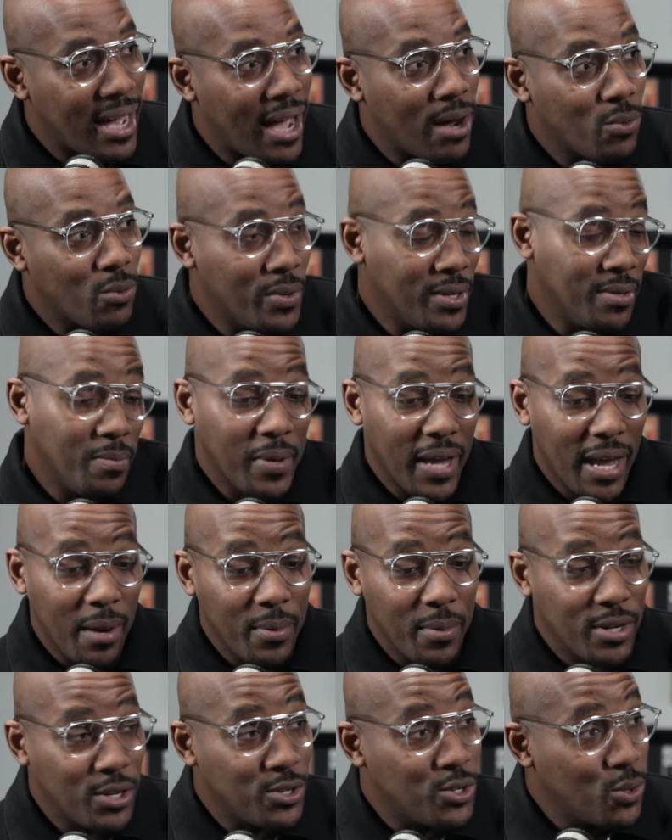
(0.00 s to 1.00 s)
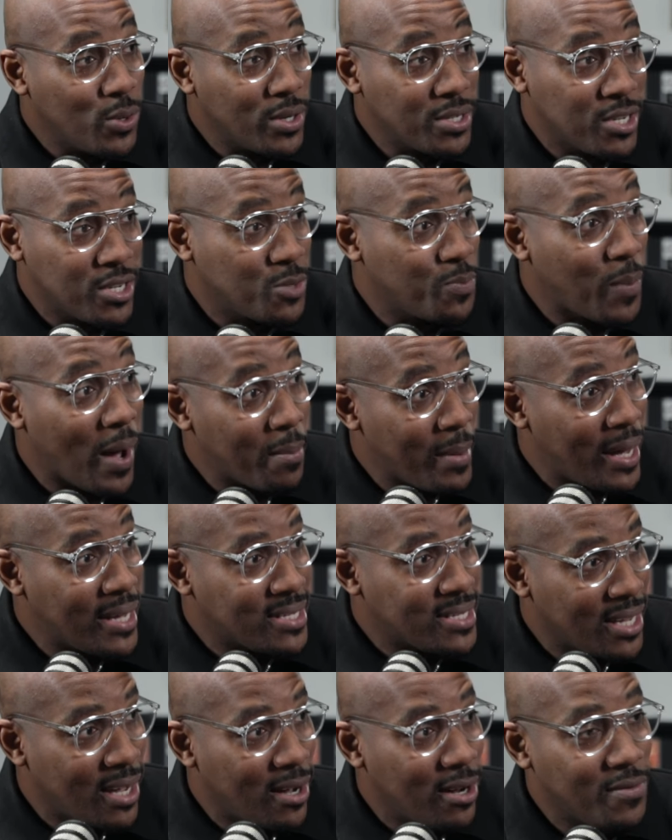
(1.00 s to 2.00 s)
I wouldn't be able to do it just by
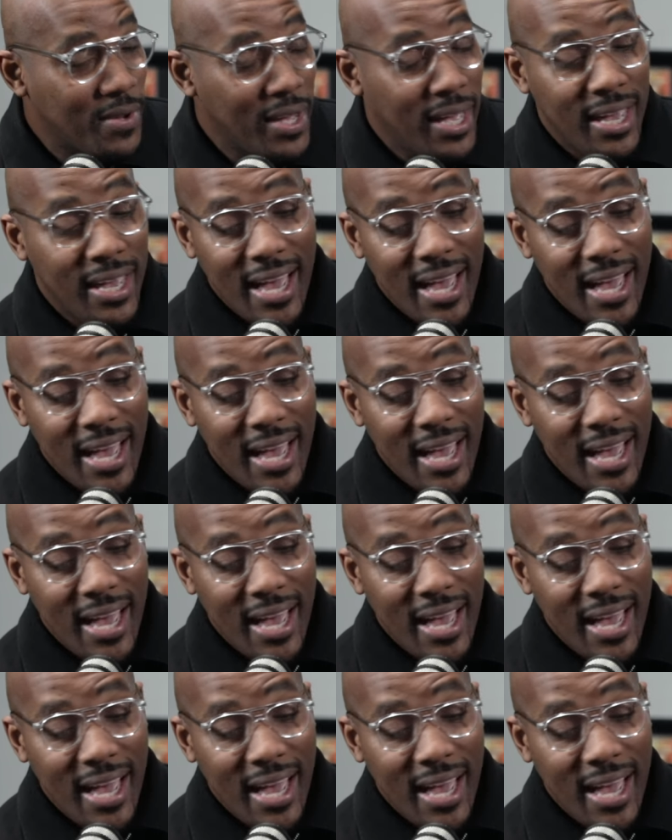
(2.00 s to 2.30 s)
myself.